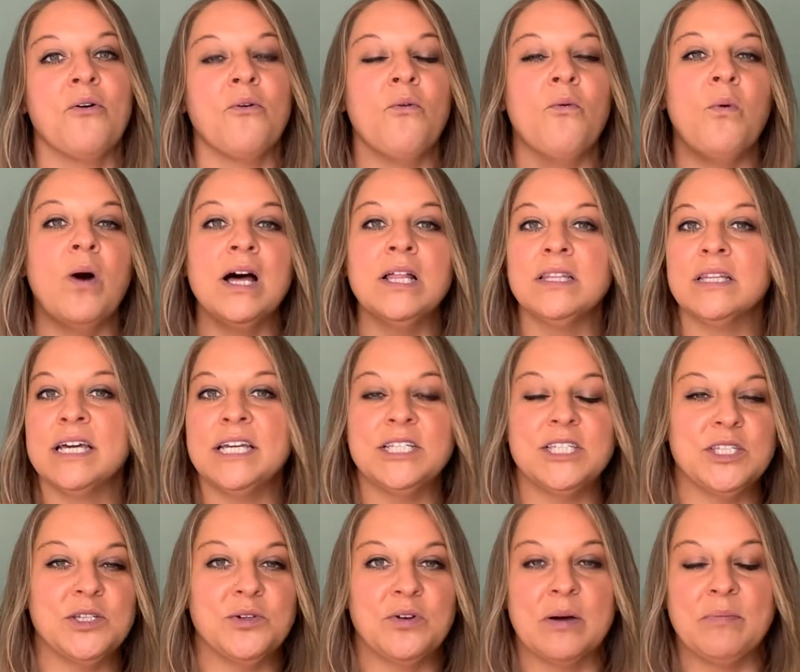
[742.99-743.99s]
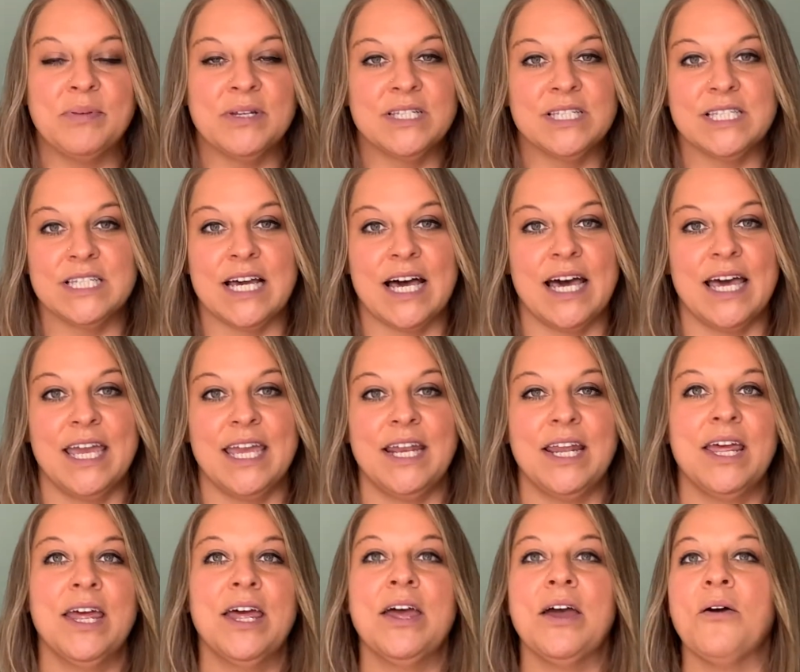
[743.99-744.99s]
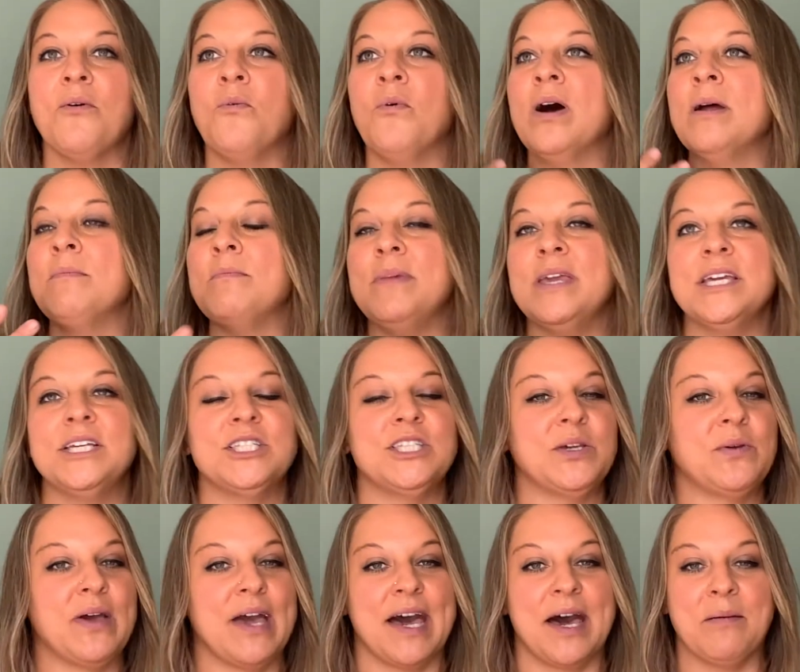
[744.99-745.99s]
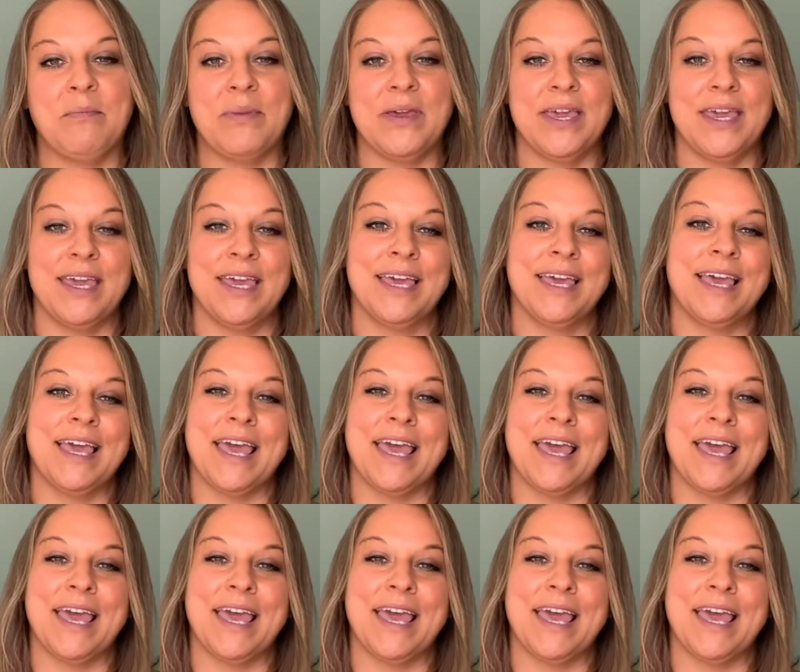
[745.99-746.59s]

what lights you up inside, what makes you happy.